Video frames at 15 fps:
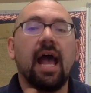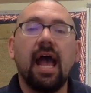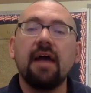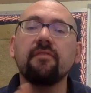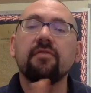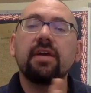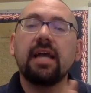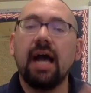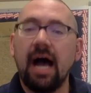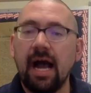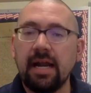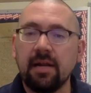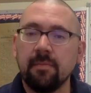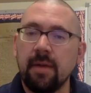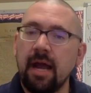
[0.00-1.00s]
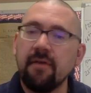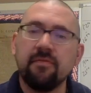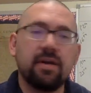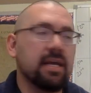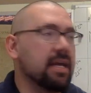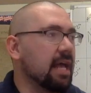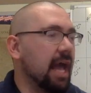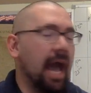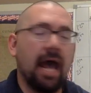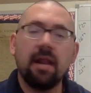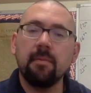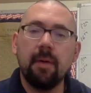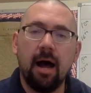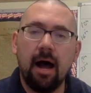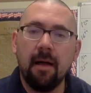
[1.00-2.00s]
Every item, every
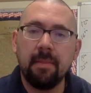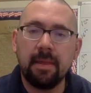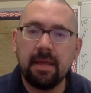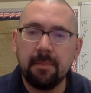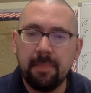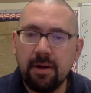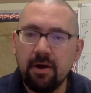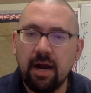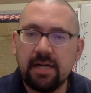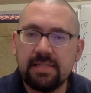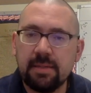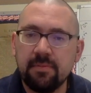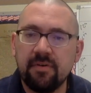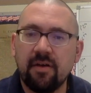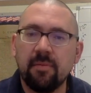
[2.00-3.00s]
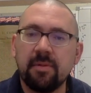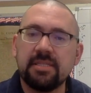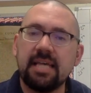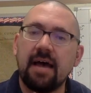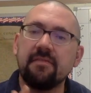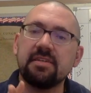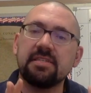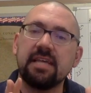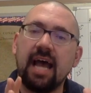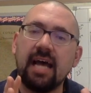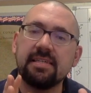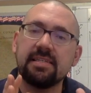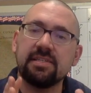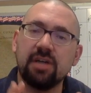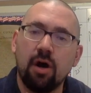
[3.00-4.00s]
atom on the periodic table of elements
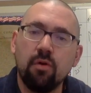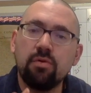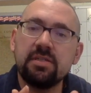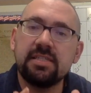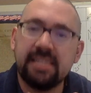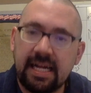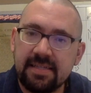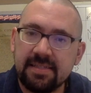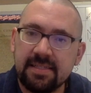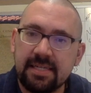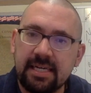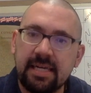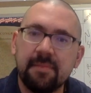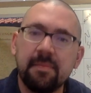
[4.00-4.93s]
has its own density.